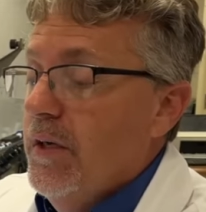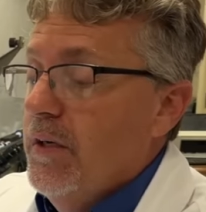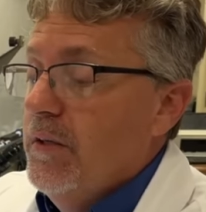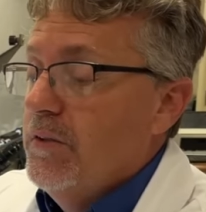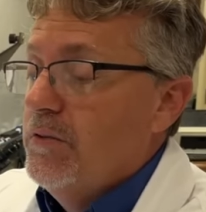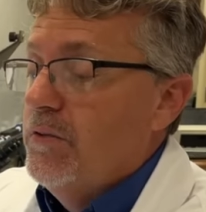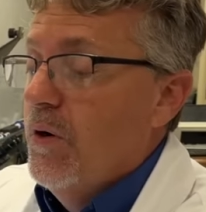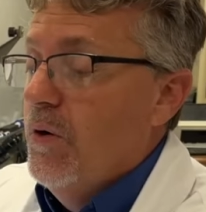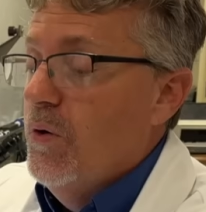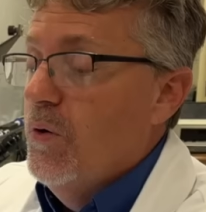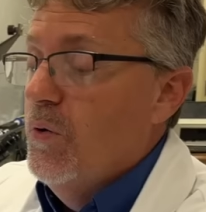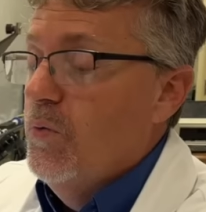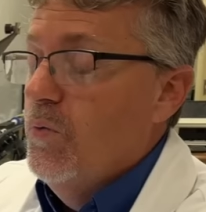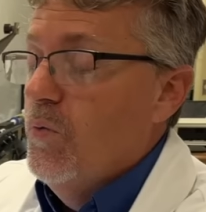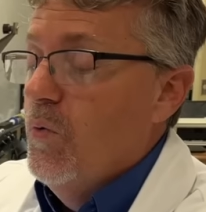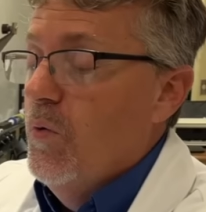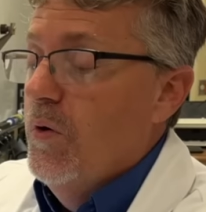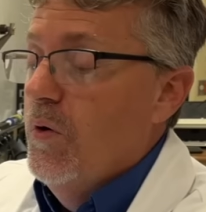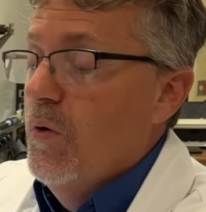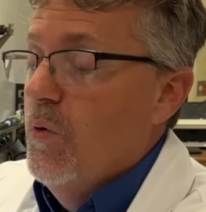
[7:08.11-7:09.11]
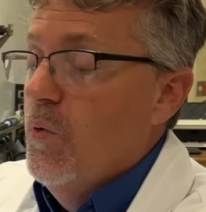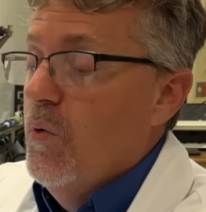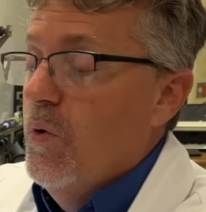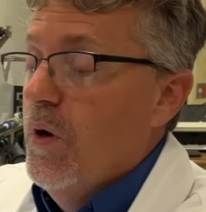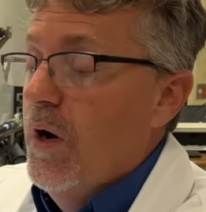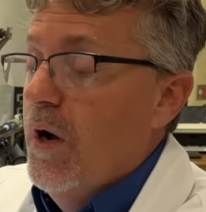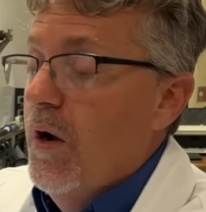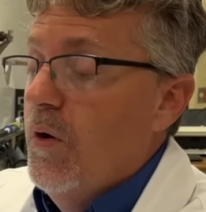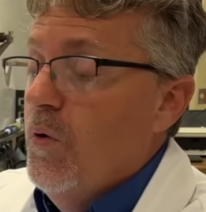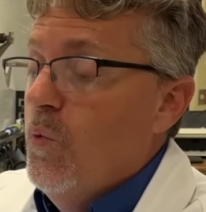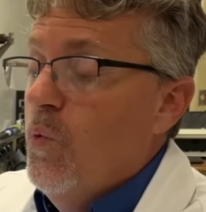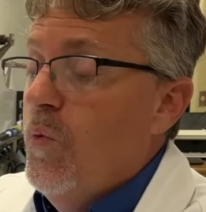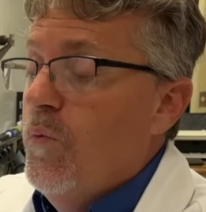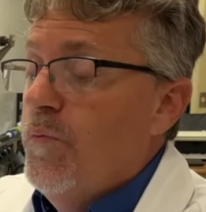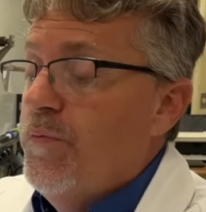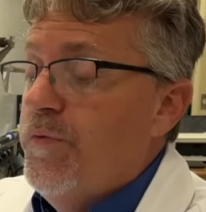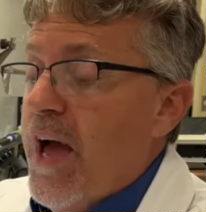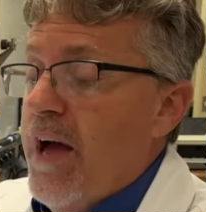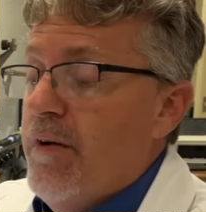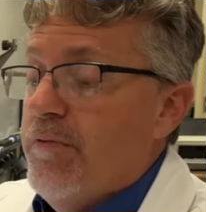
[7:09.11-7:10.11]
So w
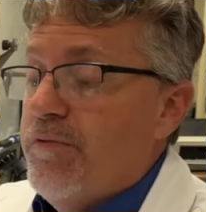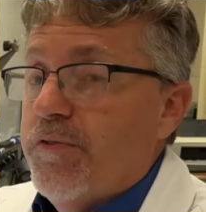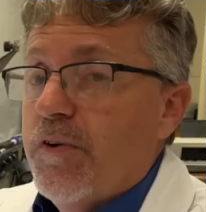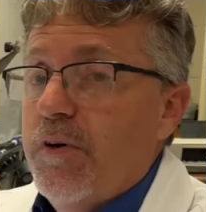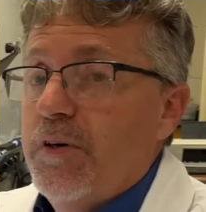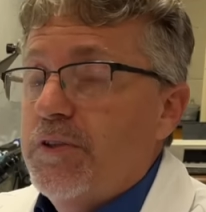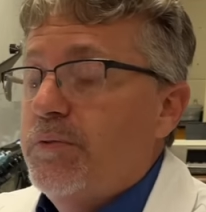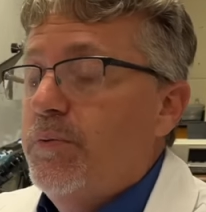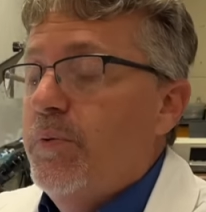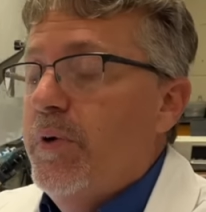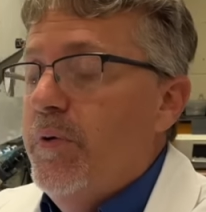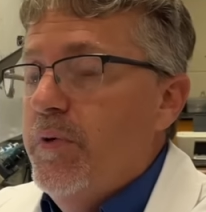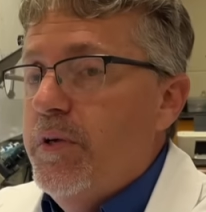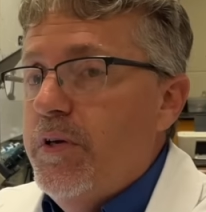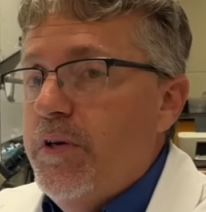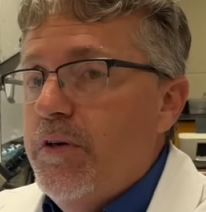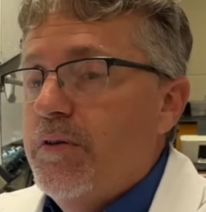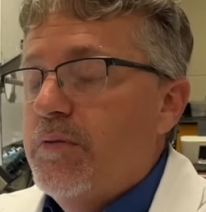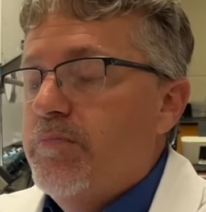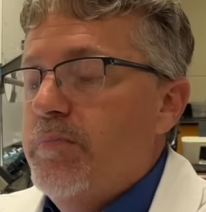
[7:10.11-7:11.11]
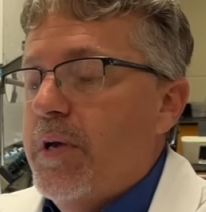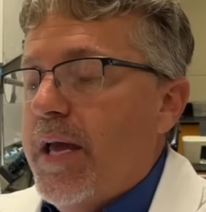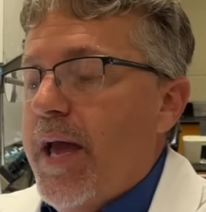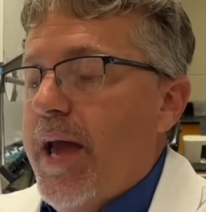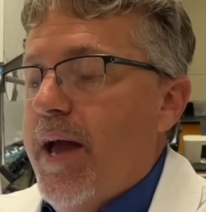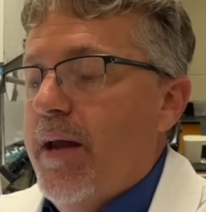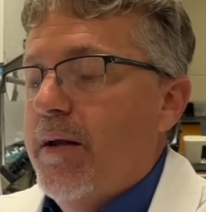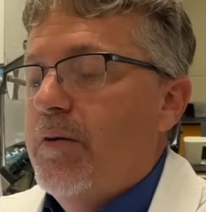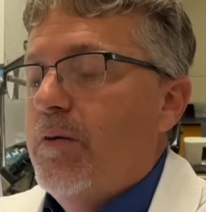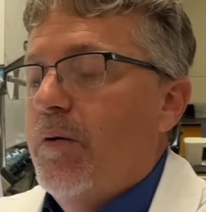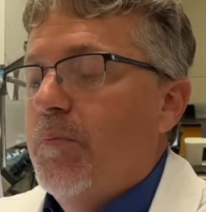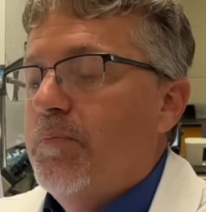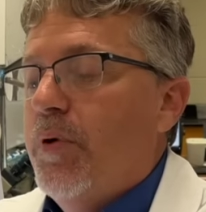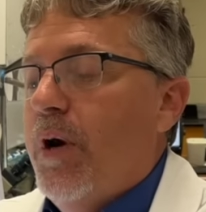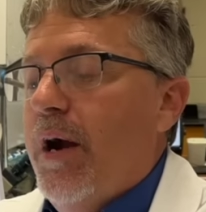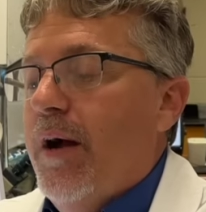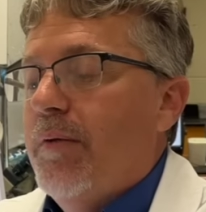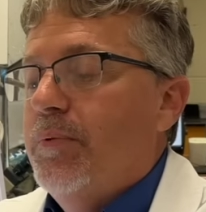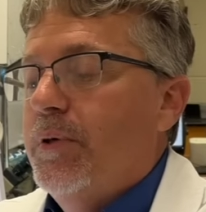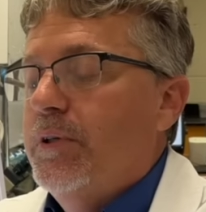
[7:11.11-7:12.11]
at first we would use mechanical
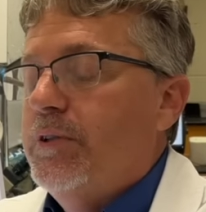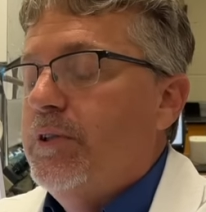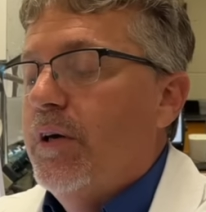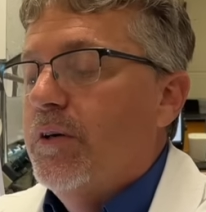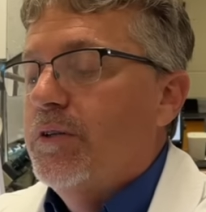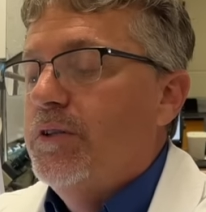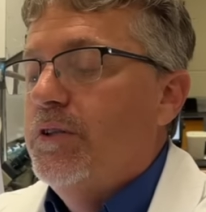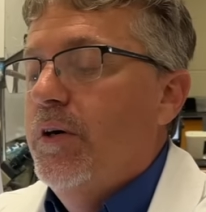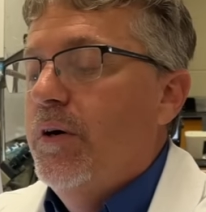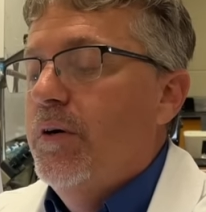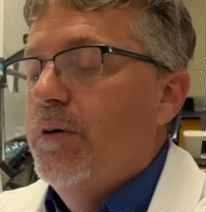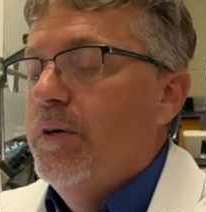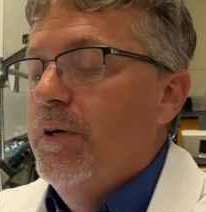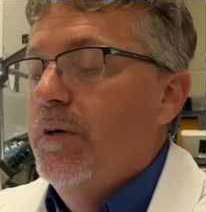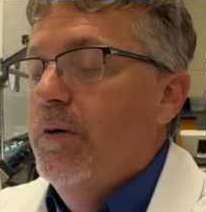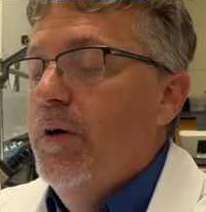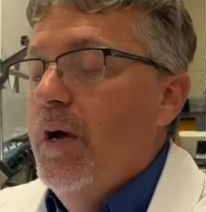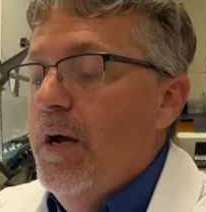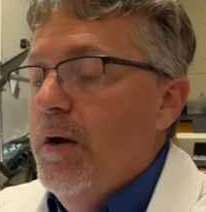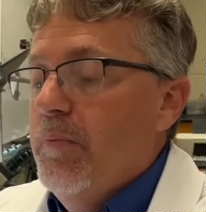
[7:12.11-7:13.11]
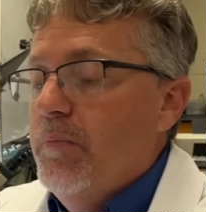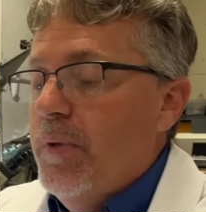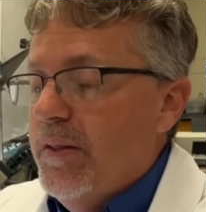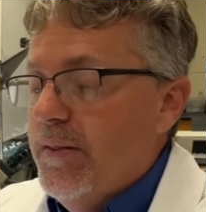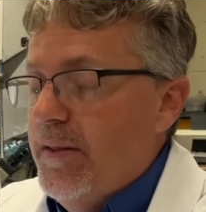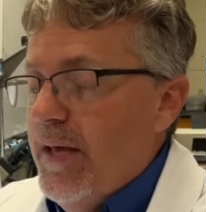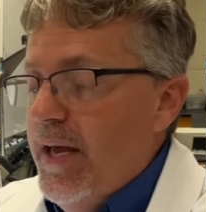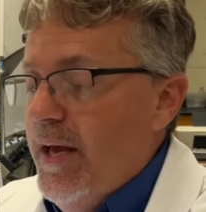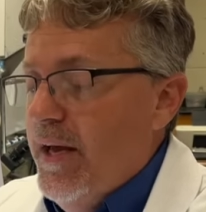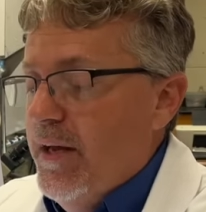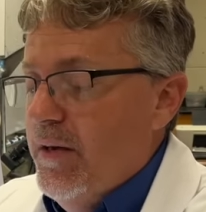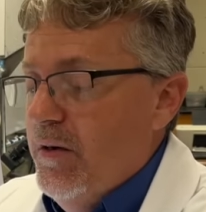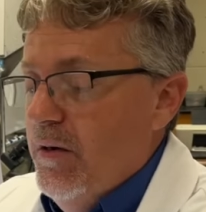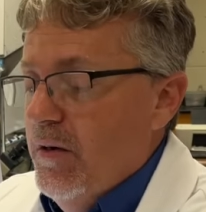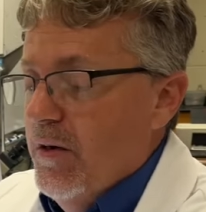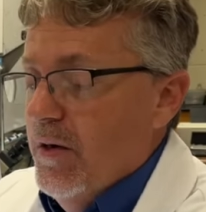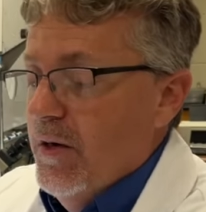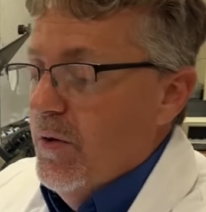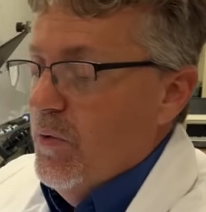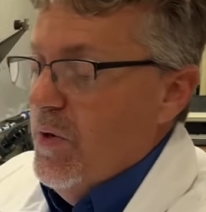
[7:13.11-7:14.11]
prep, which I'll show you, but then
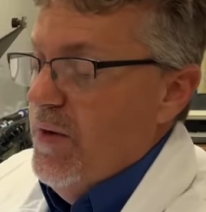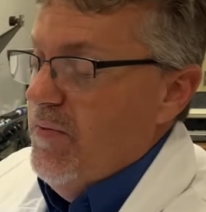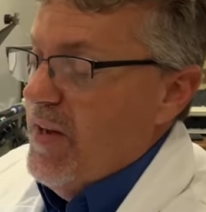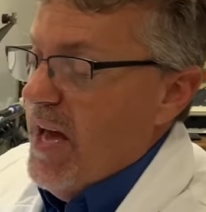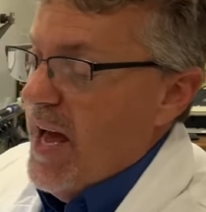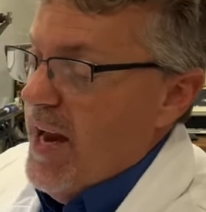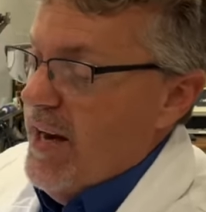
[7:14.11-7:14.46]
we've got to